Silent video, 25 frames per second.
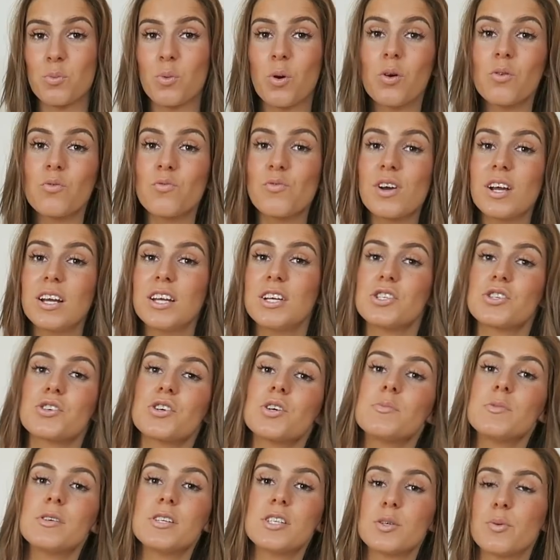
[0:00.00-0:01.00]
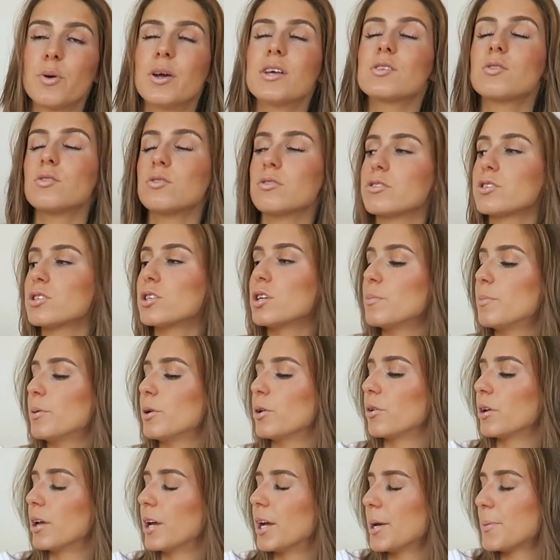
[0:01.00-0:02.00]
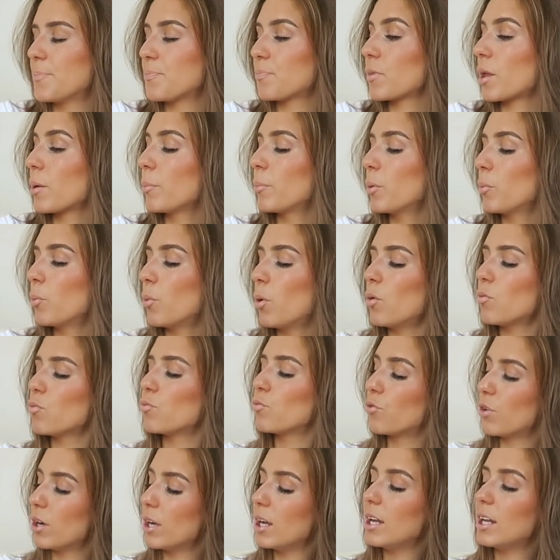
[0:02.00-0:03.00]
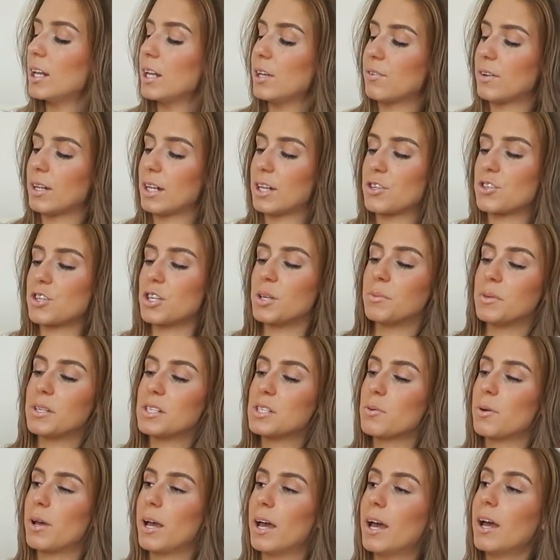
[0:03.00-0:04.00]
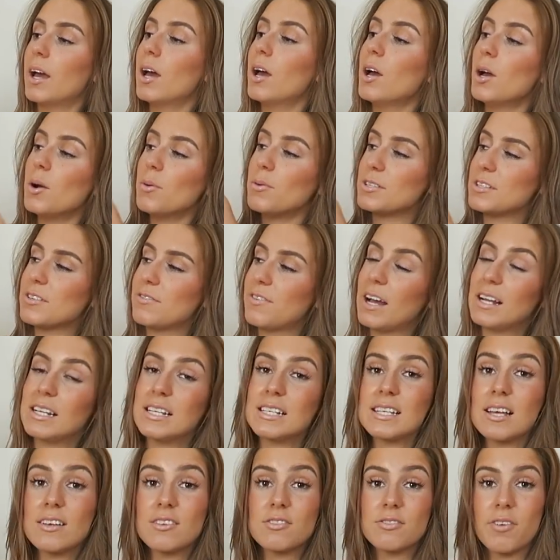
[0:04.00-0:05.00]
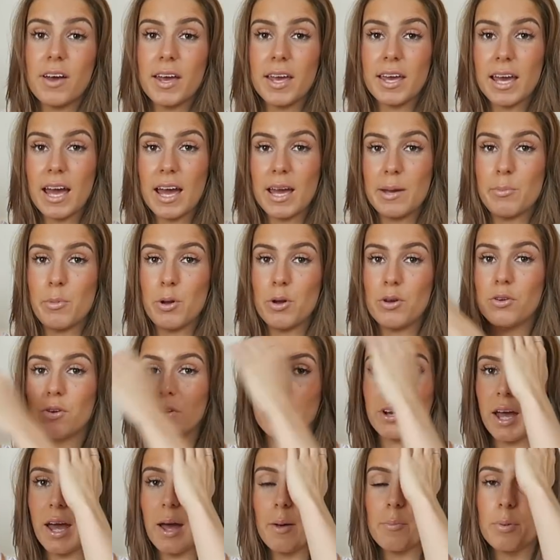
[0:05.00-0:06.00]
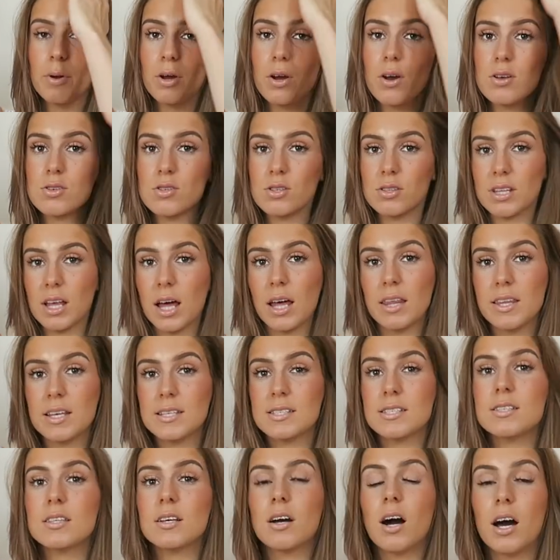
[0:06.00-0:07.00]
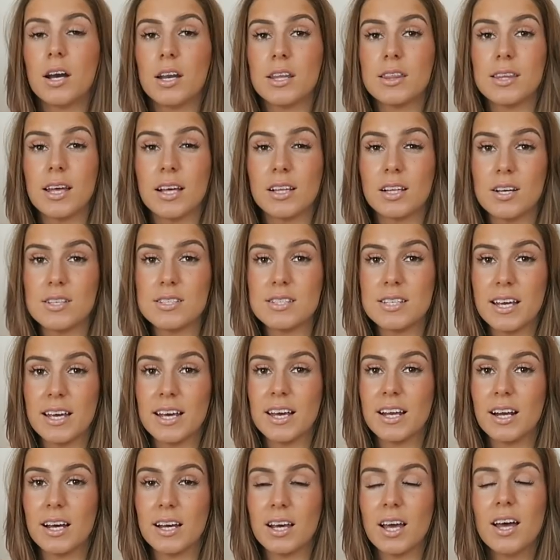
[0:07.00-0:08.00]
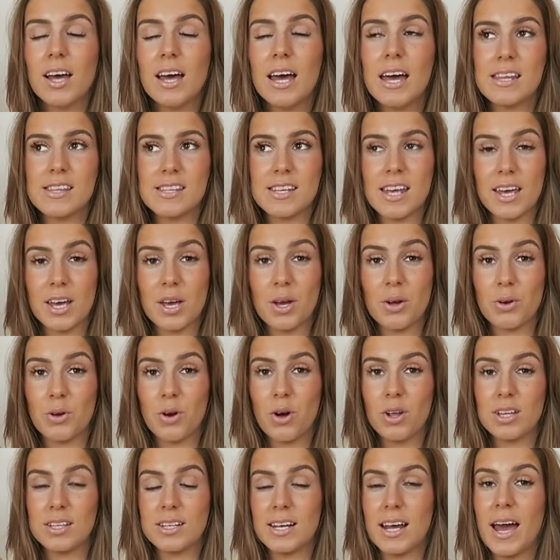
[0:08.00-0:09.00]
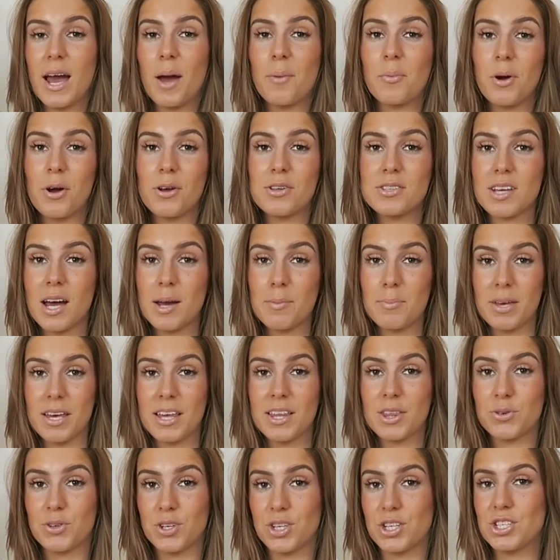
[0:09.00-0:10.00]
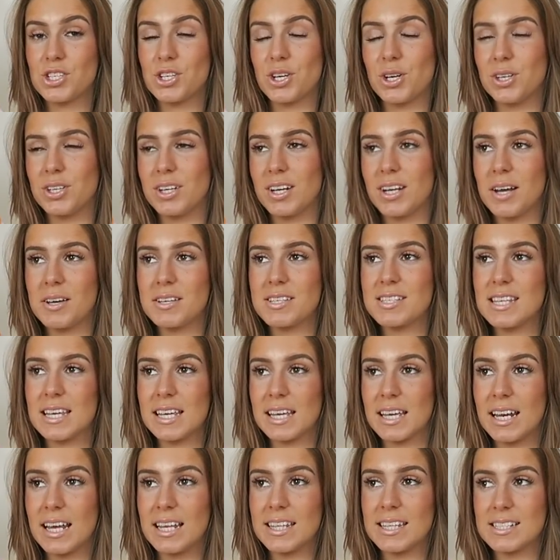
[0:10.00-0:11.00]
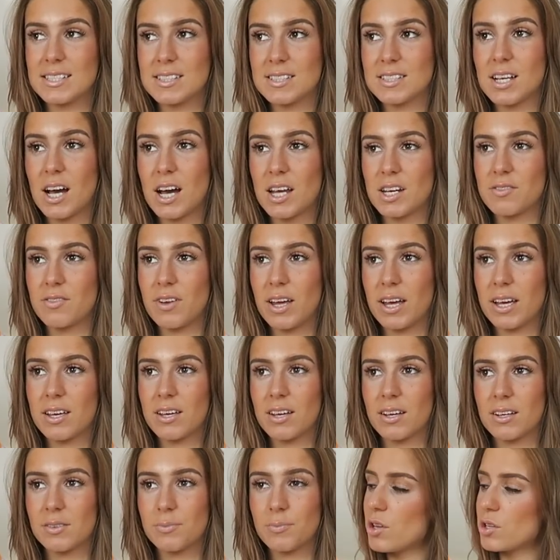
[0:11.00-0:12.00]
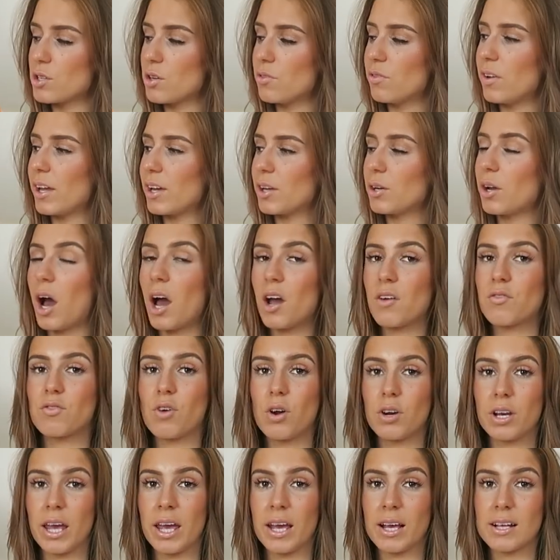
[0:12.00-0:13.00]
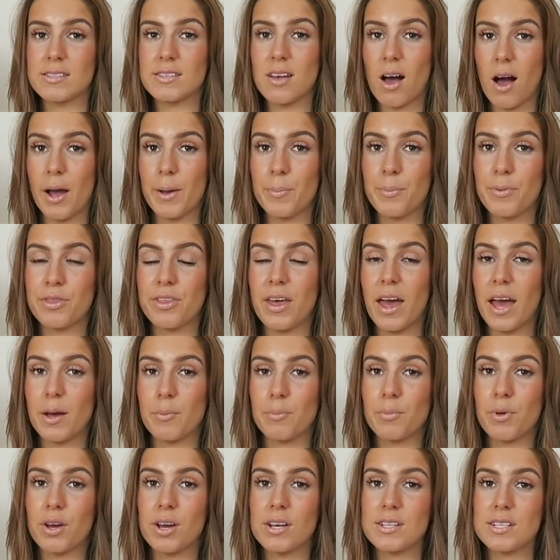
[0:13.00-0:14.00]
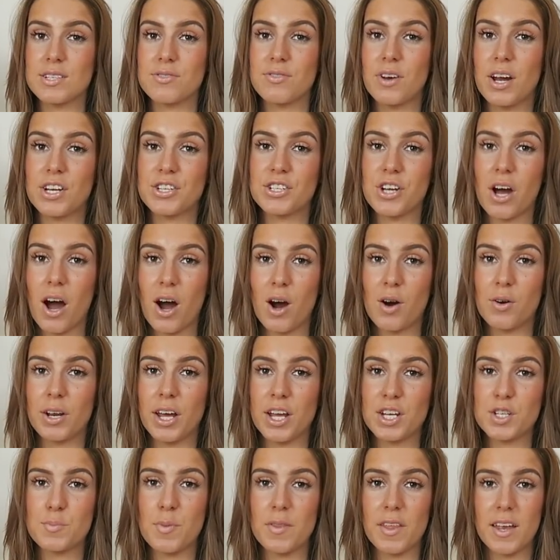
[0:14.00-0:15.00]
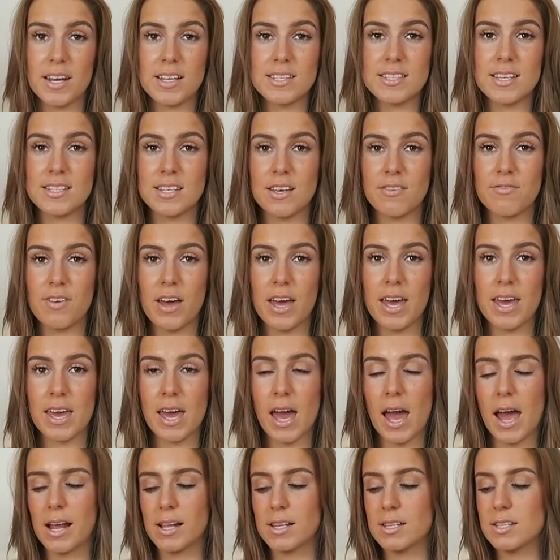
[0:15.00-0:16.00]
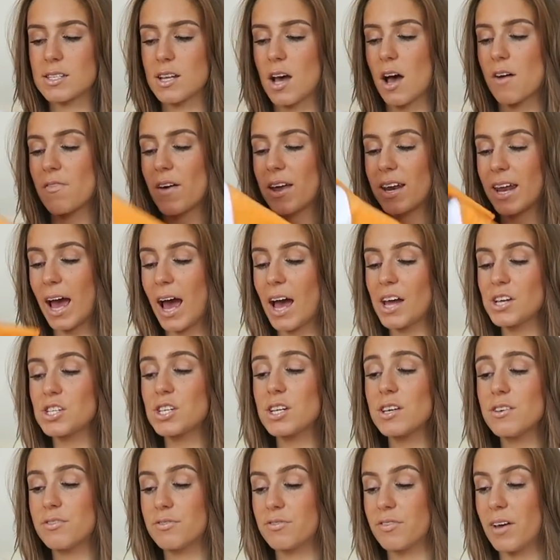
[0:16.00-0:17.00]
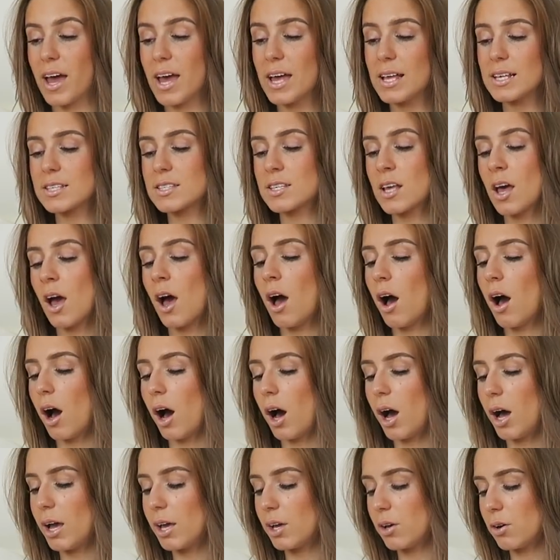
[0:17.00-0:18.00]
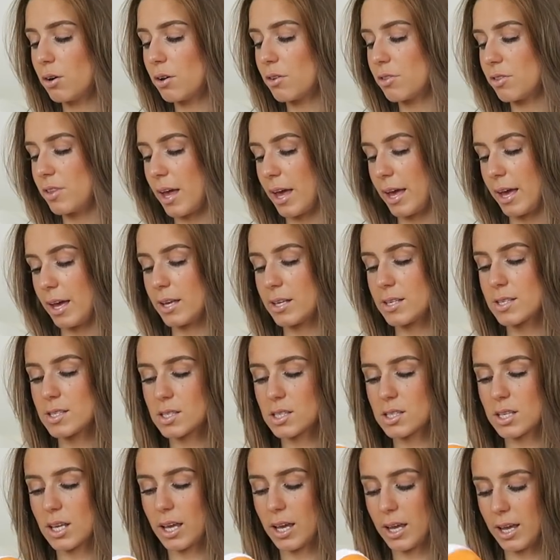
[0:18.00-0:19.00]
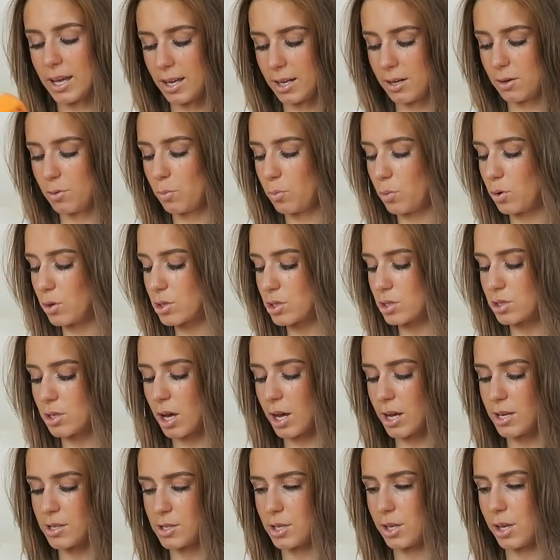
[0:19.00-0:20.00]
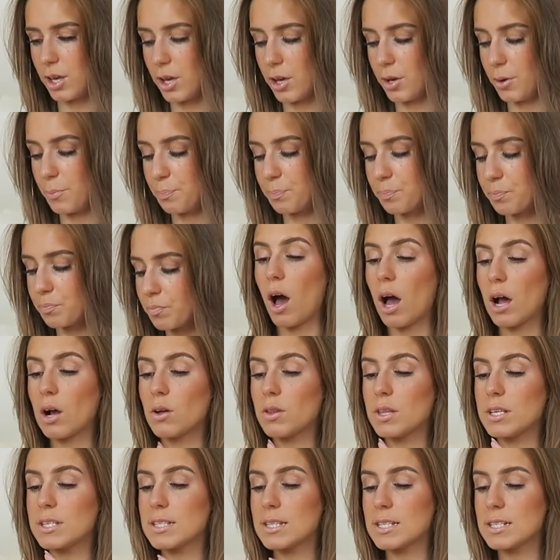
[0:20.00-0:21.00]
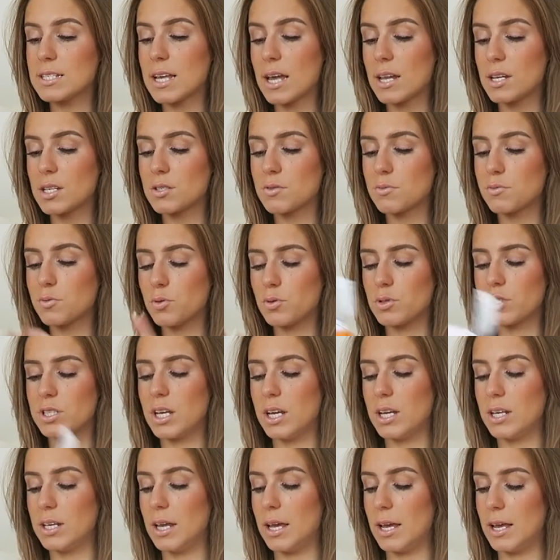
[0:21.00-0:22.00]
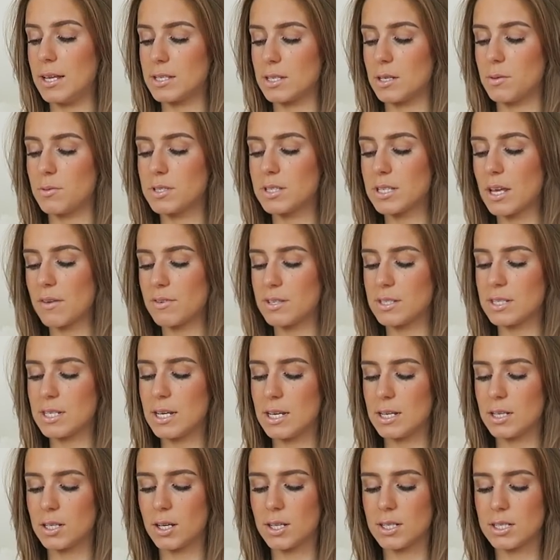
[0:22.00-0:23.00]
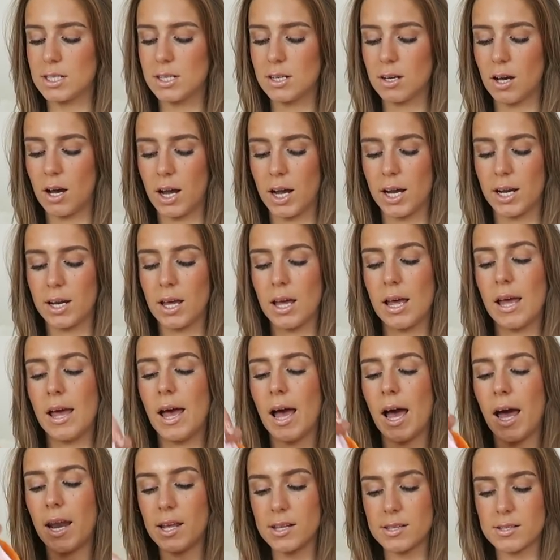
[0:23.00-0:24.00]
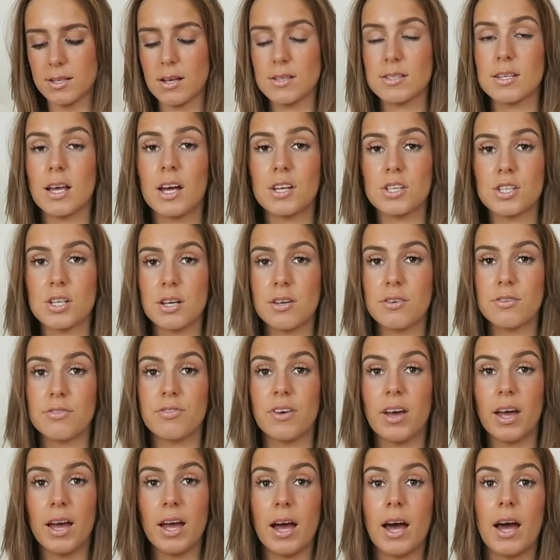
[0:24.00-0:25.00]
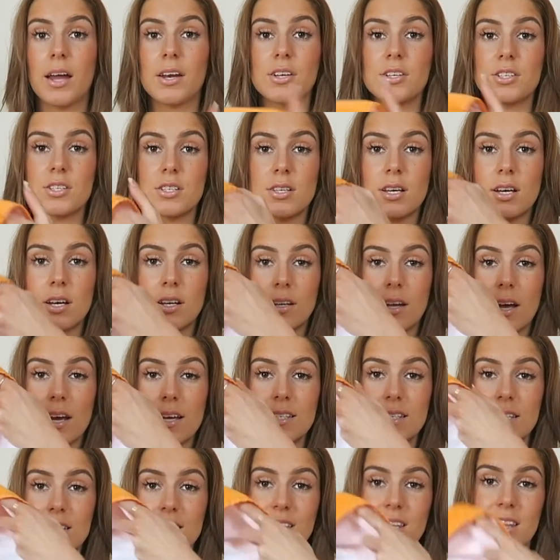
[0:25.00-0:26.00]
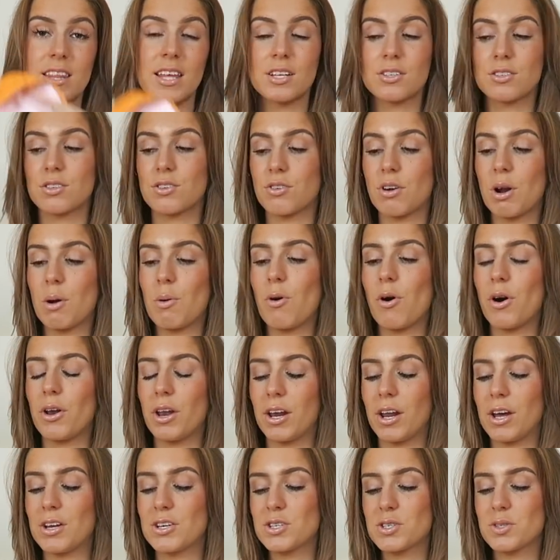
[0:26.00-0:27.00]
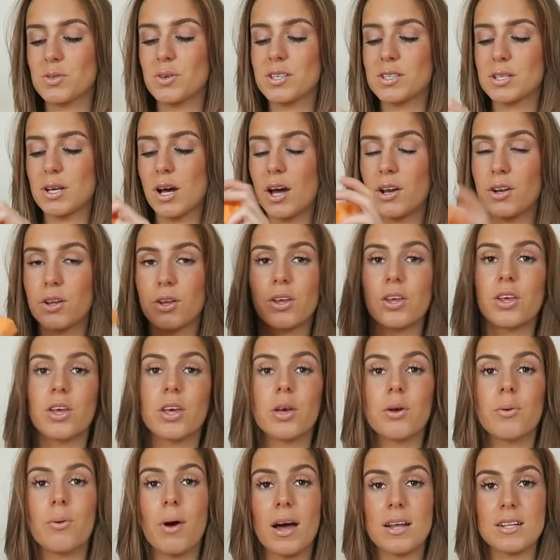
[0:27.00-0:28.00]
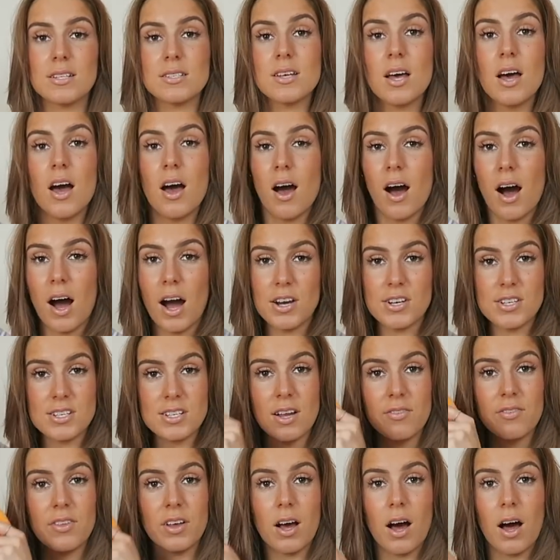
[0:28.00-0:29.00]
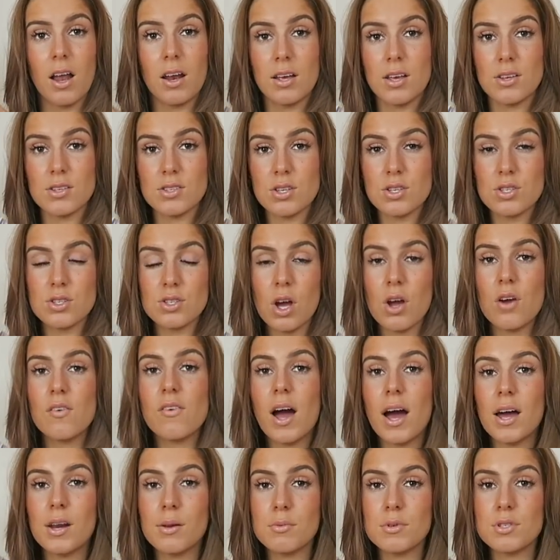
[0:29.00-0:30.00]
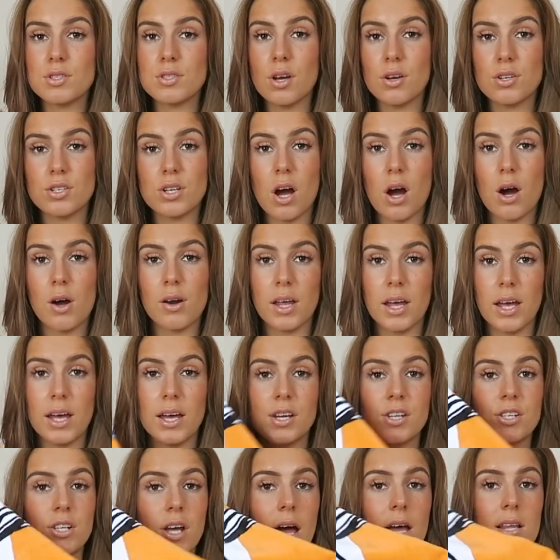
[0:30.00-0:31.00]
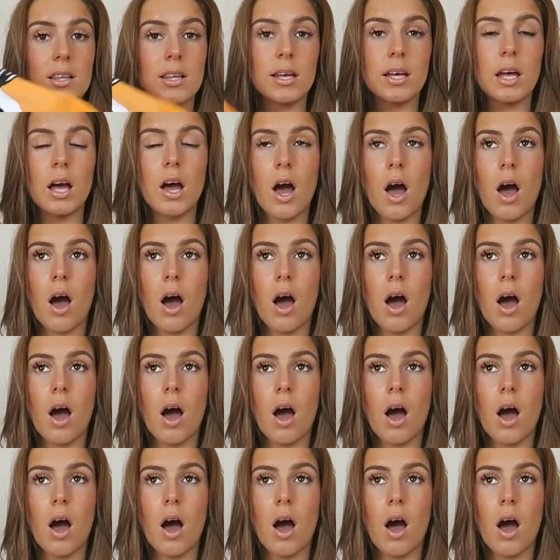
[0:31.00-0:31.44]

what really drew me to it, it's got Snoopy on it, but what really, really drew me to it was the fact it says vacay mood on it because like this is the kind of thing that I was thinking like take it on holiday. I'm going to Ibiza in June and I was thinking like this is kind of like a sort of like an ironic type thing because it's very childish but then it says like vacay and stuff and it actually fits. I got this in, what size are you? I got this in the 10 to 14 years and it was 17.99, and it does actually fit and it's just like a nice easy thing to throw on and I just thought it's kind of cute and I just love the colours. So random and so childish and like